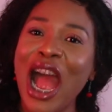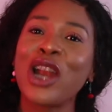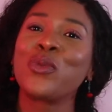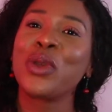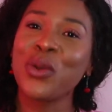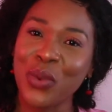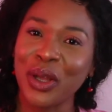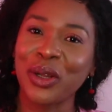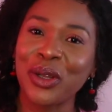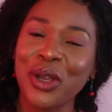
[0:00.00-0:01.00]
and we
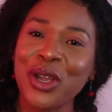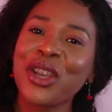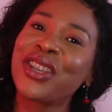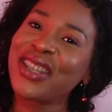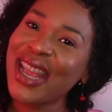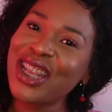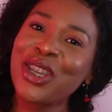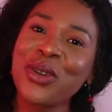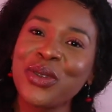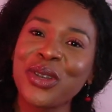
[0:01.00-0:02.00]
will. Stay
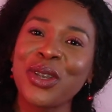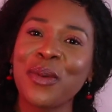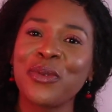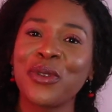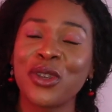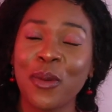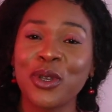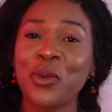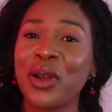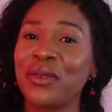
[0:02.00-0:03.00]
tuned to subs for
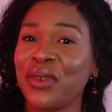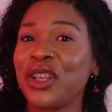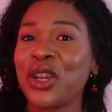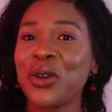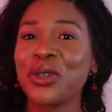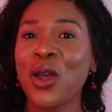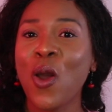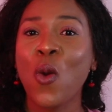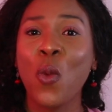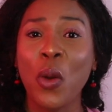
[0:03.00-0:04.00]
subsequent videos
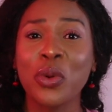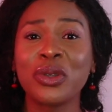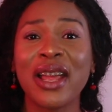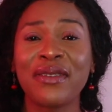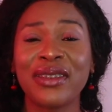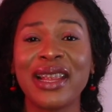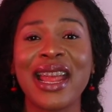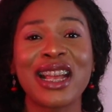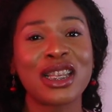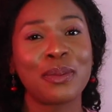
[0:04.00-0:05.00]
where we'll definitely
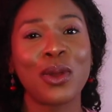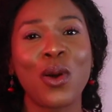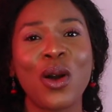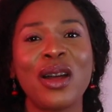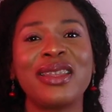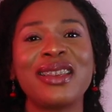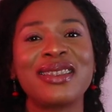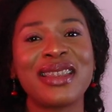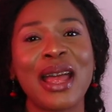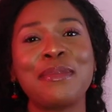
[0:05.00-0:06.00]
explore the
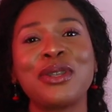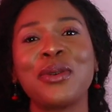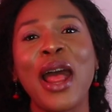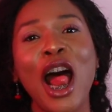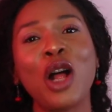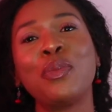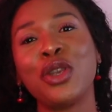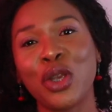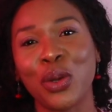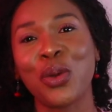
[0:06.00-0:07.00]
steps to help
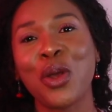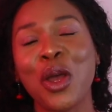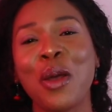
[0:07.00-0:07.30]
you